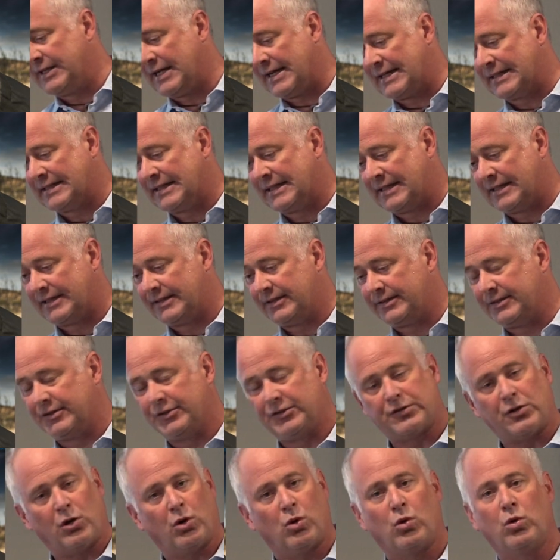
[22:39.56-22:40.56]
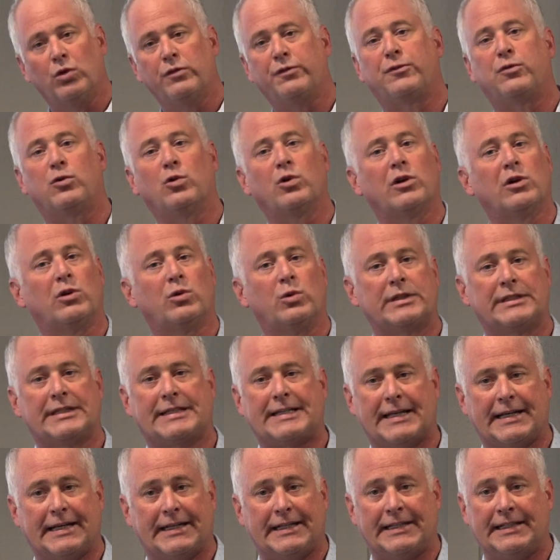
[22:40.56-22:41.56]
I got this old
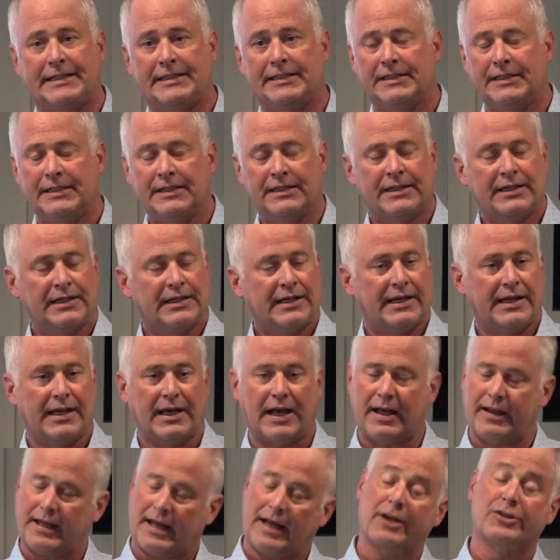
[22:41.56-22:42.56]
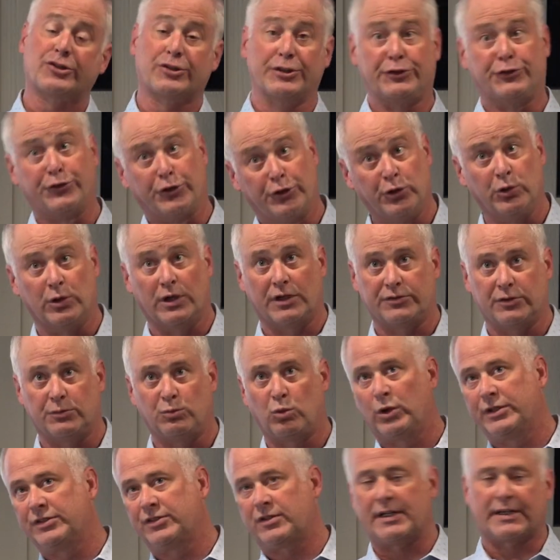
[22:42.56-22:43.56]
401k, actually two of them,
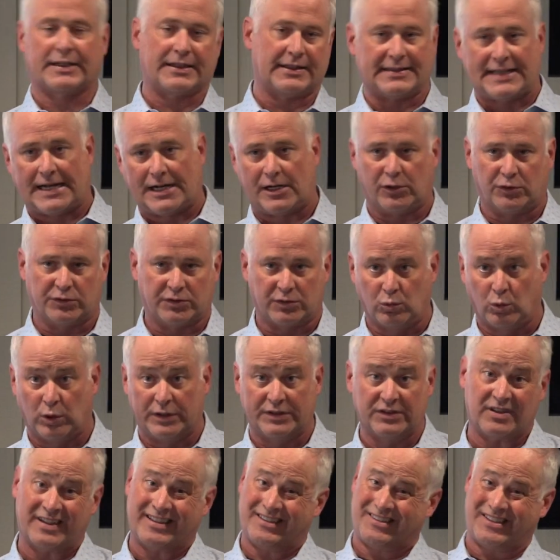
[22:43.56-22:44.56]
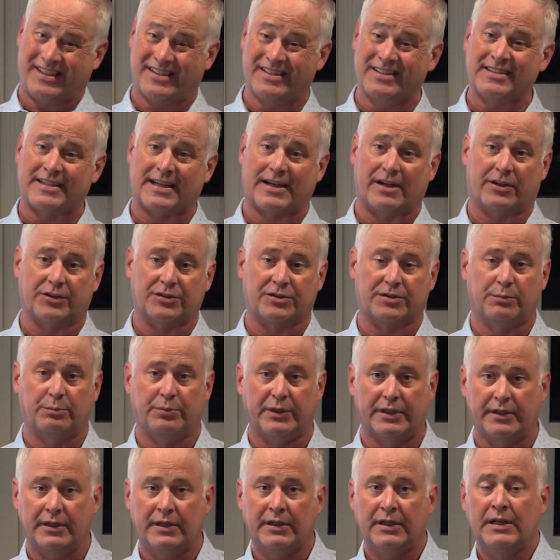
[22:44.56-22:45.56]
one's like 1,000, one's like 10,000,
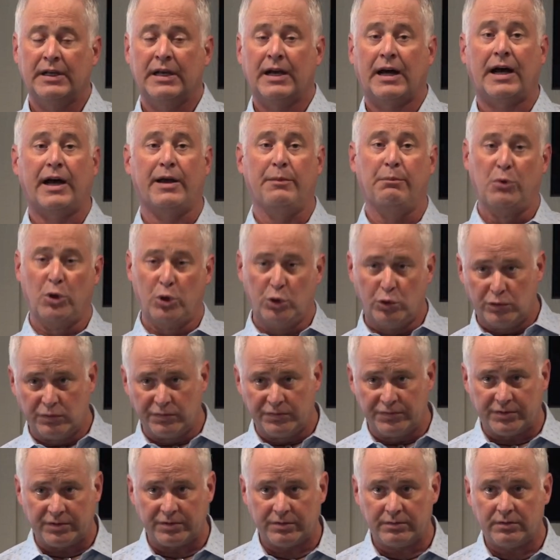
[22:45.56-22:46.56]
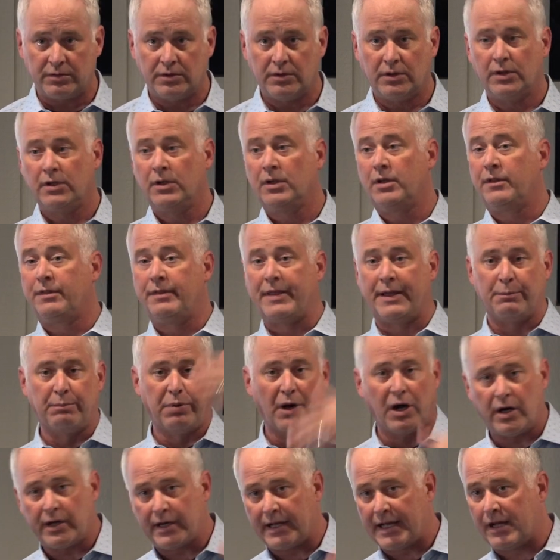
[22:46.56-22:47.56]
but I moved, they
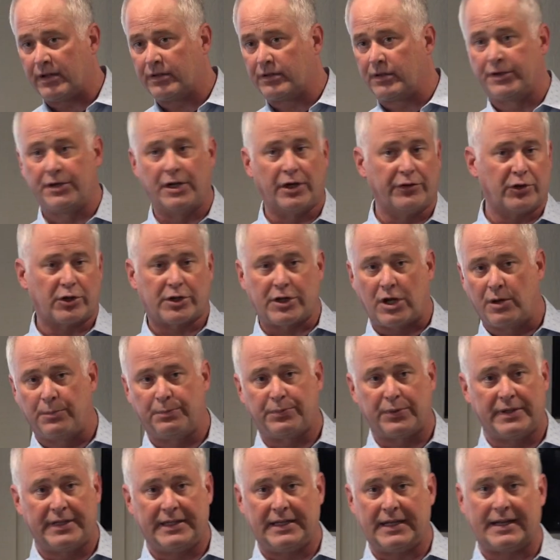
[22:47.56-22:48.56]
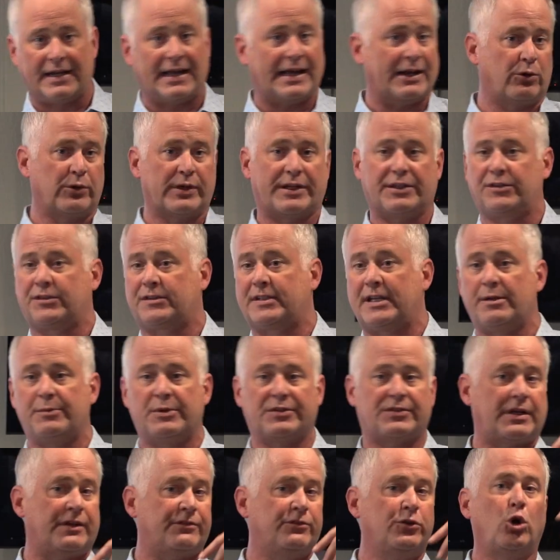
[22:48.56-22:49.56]
bought out another company and I don't get
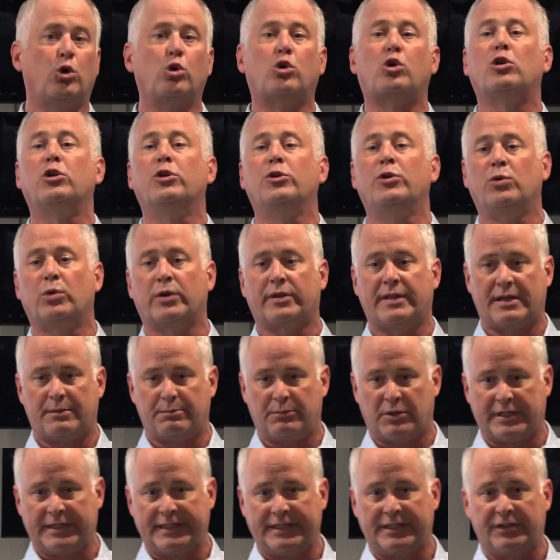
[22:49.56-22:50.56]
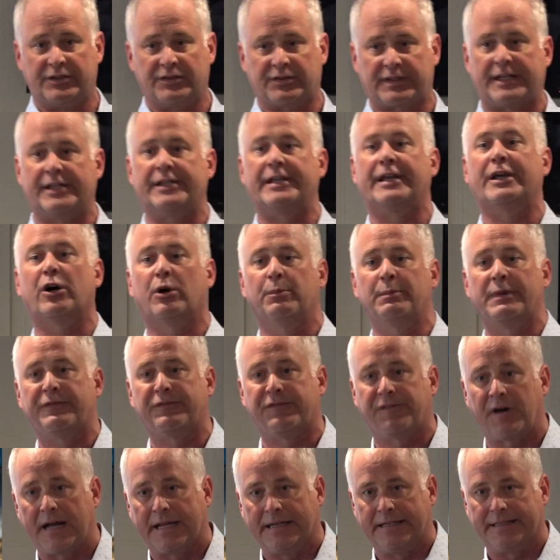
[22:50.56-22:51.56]
statements, I have no clue where that money is, can you help me
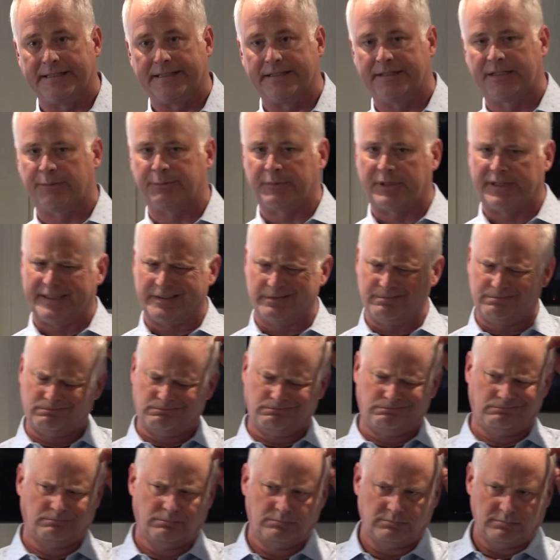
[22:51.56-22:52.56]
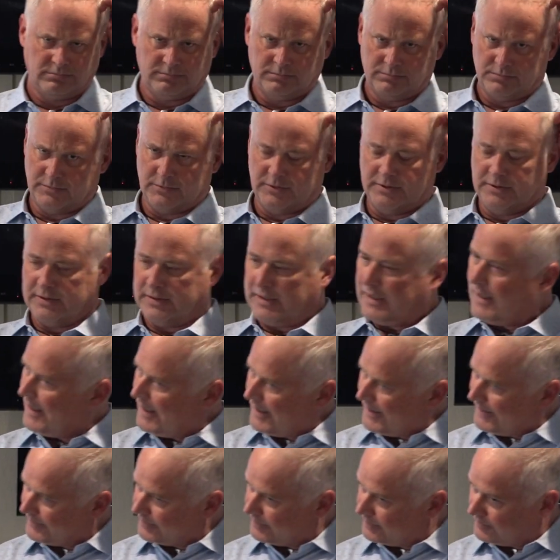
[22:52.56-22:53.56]
find it? And I'm like,
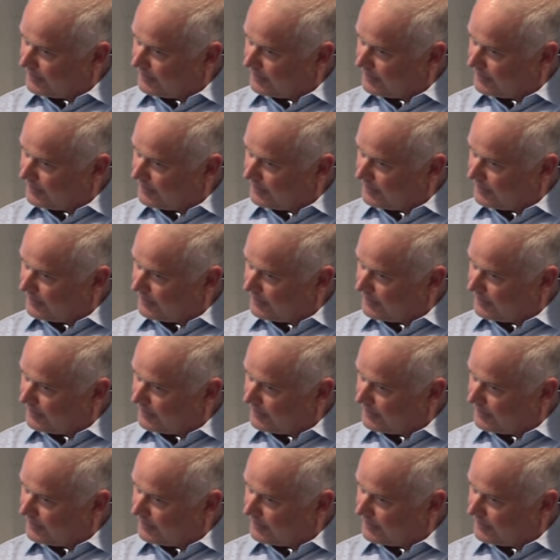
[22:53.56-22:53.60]
I